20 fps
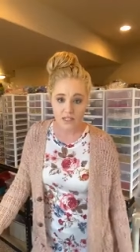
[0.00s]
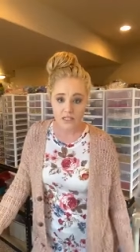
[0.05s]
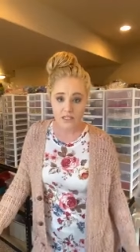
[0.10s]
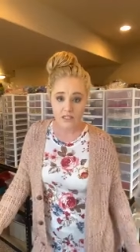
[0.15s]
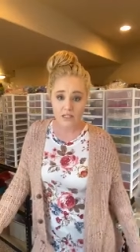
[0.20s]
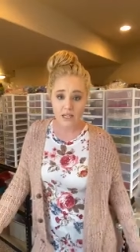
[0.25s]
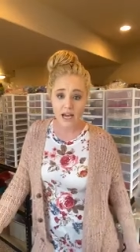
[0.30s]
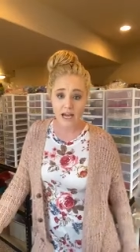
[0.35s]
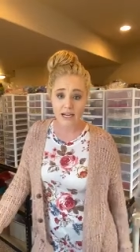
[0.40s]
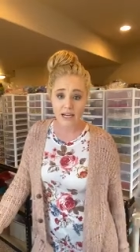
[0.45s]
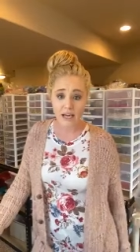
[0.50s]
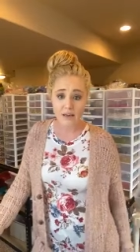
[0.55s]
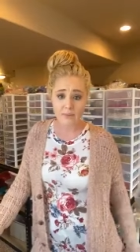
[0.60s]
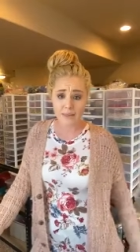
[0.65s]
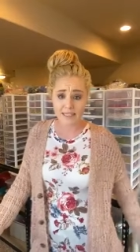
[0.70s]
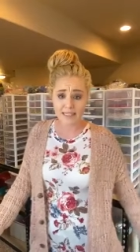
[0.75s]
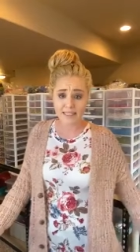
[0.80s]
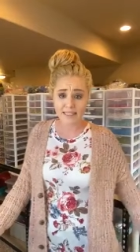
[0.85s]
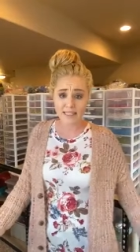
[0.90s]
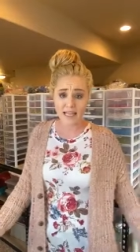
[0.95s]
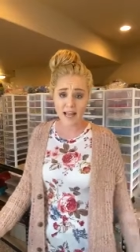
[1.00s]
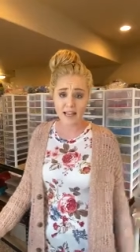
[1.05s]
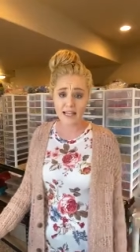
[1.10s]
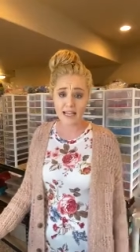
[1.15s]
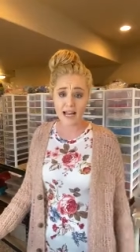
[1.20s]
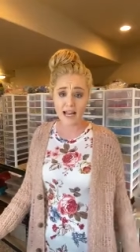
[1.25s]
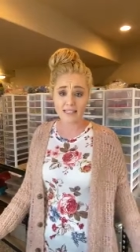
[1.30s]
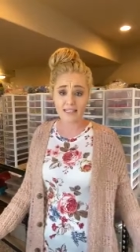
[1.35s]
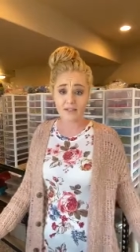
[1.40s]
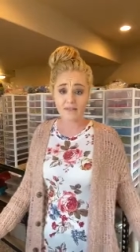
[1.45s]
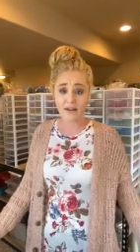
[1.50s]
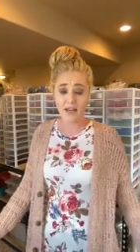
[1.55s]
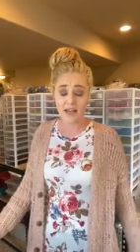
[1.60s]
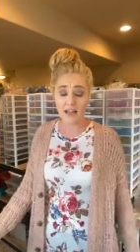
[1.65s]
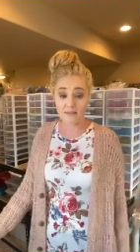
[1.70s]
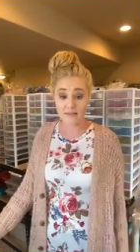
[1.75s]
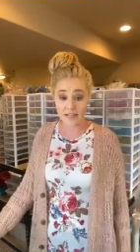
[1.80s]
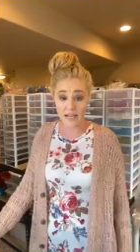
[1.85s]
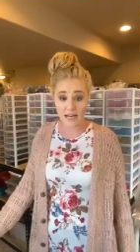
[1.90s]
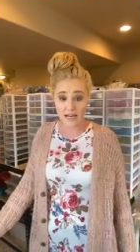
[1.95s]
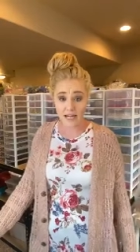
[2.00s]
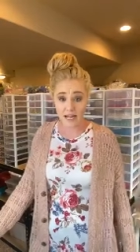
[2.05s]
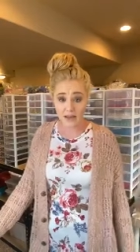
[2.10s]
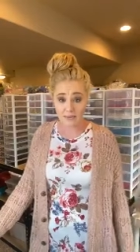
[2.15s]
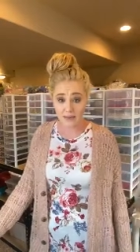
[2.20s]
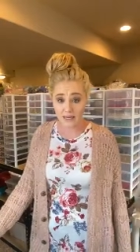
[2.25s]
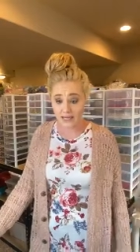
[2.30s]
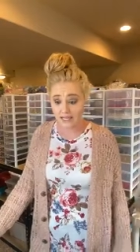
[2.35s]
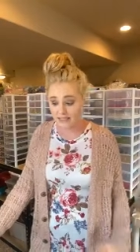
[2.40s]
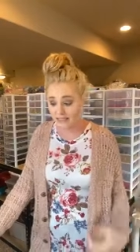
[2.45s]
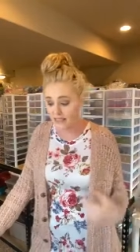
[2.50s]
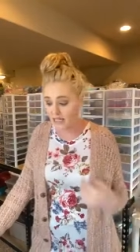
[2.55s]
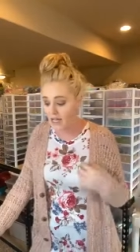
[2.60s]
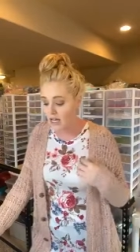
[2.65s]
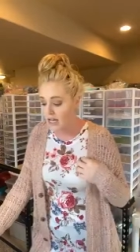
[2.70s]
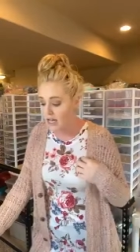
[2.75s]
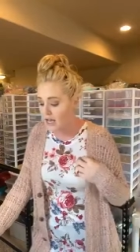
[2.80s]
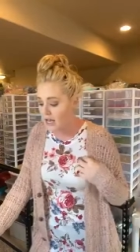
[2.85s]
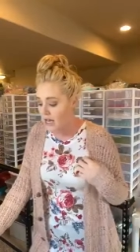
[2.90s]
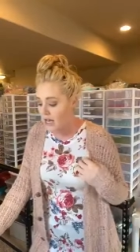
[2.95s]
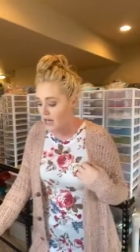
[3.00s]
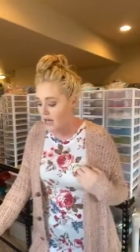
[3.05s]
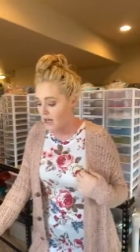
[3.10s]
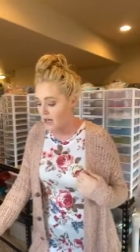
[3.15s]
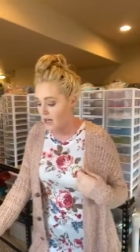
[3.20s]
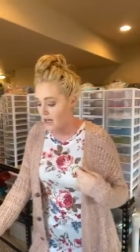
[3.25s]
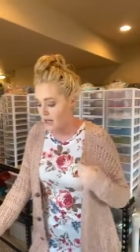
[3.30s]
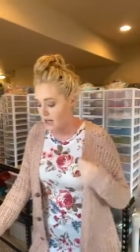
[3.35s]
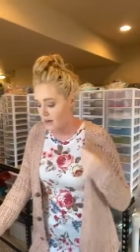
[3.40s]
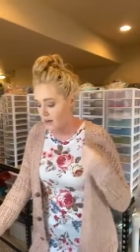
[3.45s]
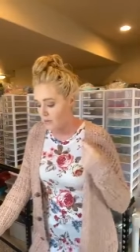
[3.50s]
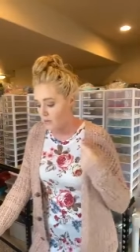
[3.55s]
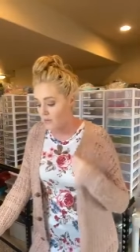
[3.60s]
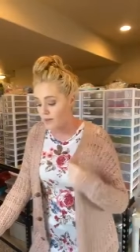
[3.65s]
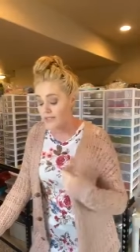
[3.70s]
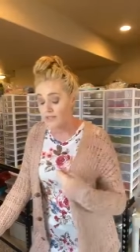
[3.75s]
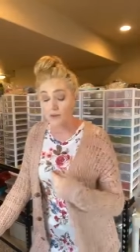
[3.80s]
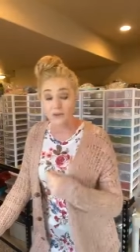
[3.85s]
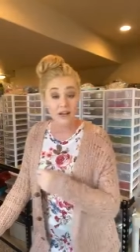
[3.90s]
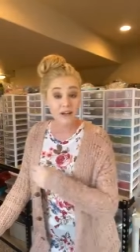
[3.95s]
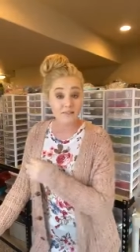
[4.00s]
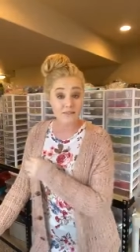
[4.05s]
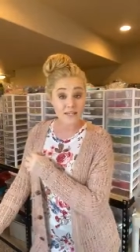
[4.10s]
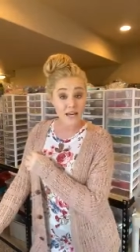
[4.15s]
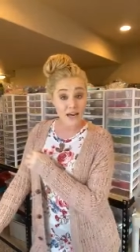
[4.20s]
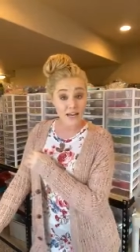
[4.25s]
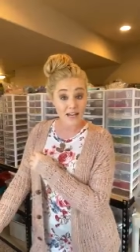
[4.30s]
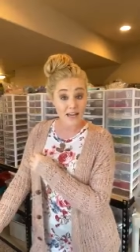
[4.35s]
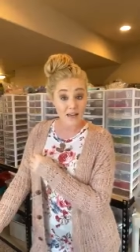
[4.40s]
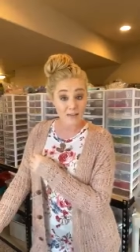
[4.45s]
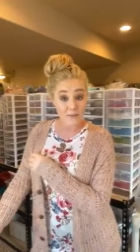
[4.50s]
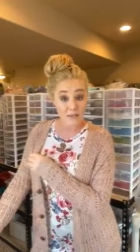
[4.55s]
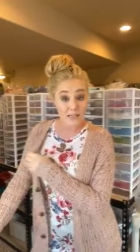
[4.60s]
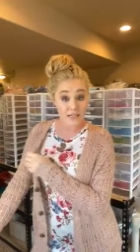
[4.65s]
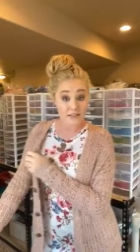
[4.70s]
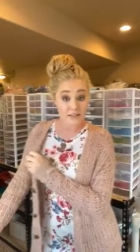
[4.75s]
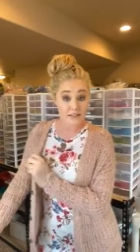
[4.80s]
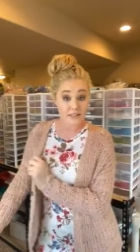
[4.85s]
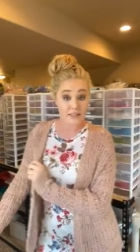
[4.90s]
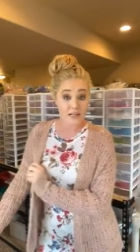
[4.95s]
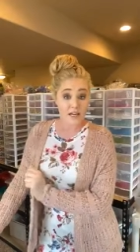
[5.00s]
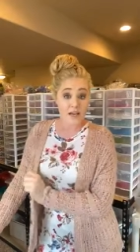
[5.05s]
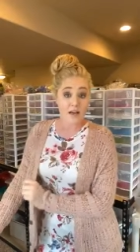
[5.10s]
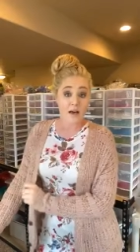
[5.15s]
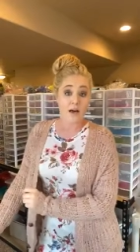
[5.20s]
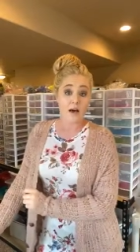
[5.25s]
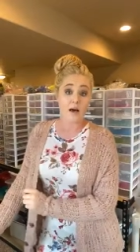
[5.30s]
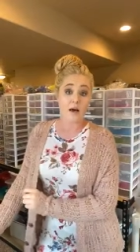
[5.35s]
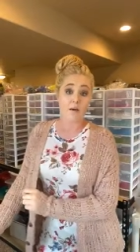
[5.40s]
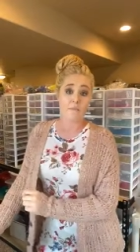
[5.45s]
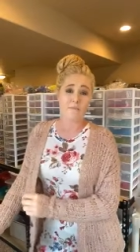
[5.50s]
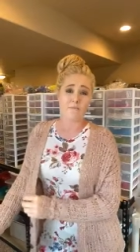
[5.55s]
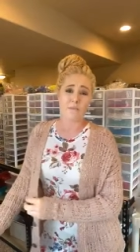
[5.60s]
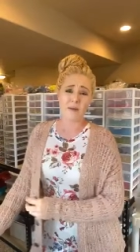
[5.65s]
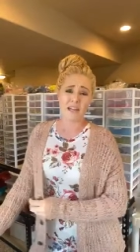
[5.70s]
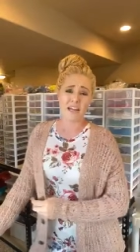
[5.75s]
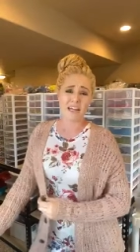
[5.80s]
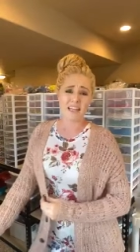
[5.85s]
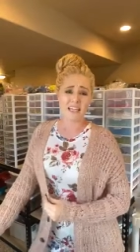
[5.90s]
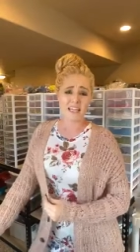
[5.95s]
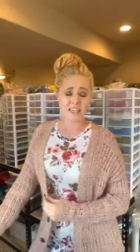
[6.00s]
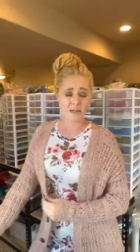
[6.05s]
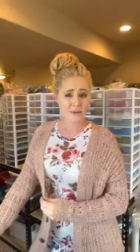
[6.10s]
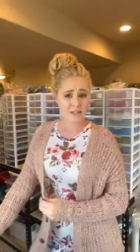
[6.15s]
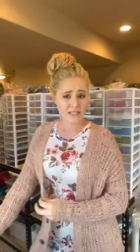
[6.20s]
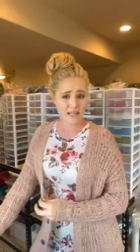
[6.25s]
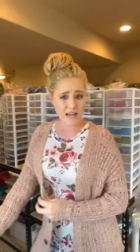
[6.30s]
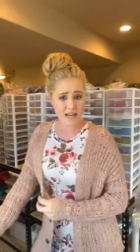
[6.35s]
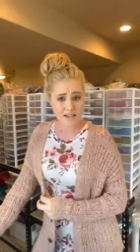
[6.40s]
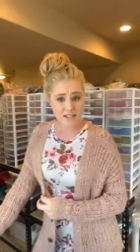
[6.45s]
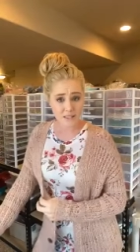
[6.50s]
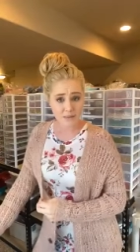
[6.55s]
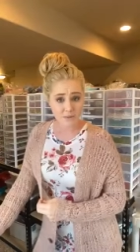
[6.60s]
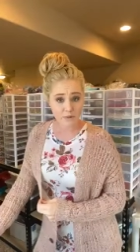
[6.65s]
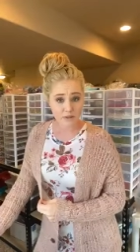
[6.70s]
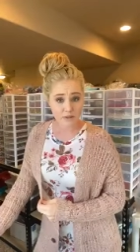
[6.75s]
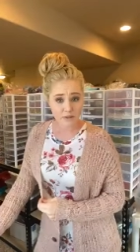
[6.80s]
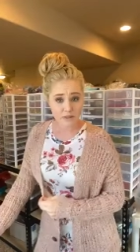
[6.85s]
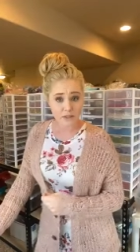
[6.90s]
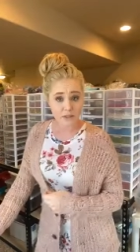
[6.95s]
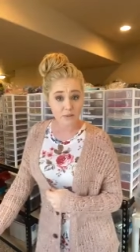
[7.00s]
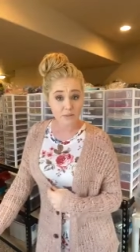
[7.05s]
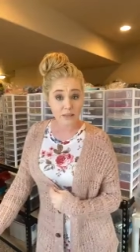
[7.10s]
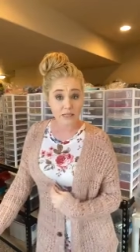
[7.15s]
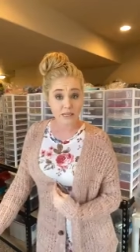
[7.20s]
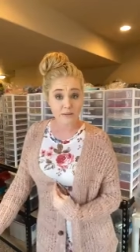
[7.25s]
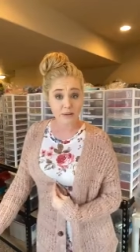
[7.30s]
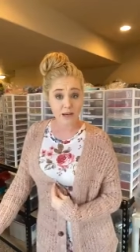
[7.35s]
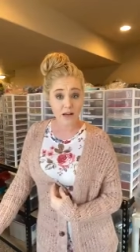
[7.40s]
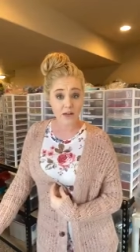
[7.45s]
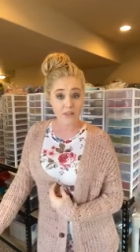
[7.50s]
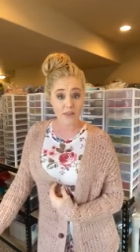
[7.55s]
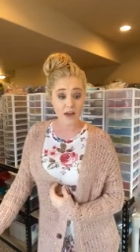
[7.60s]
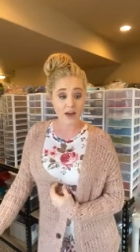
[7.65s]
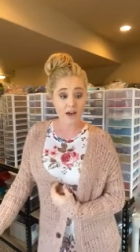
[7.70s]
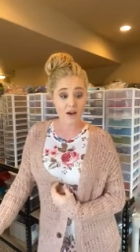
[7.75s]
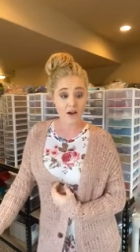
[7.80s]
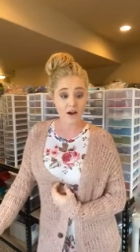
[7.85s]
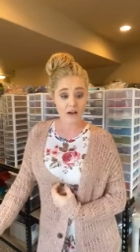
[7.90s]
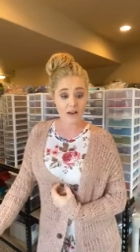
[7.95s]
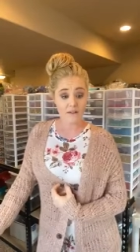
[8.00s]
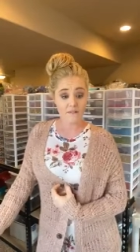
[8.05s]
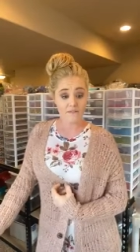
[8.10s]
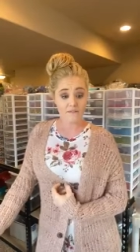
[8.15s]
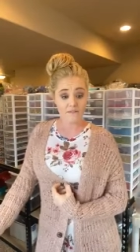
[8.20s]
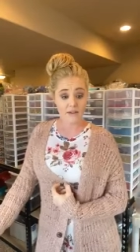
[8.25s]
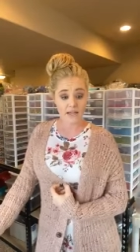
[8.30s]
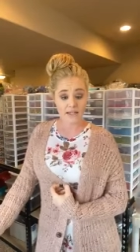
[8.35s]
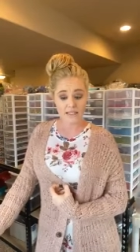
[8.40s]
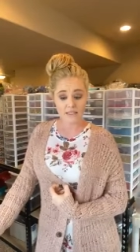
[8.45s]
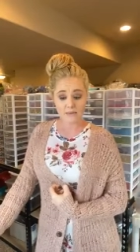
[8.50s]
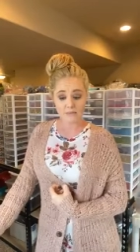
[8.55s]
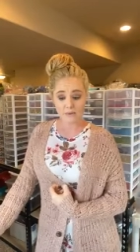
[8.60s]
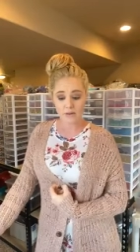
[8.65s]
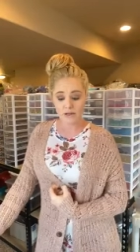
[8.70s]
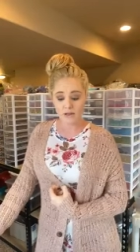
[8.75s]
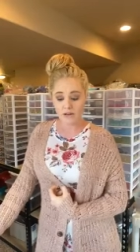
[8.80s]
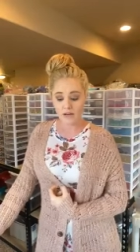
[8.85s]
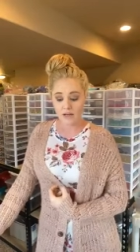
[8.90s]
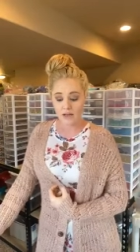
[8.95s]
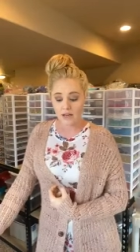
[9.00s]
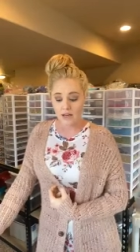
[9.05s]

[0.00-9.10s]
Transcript: Tie-dye beads. Sally asked if I have tie-dye beads. Um, we don't have tie-dye beads, um, but I think that we kind of spoke a little bit about that on Facebook.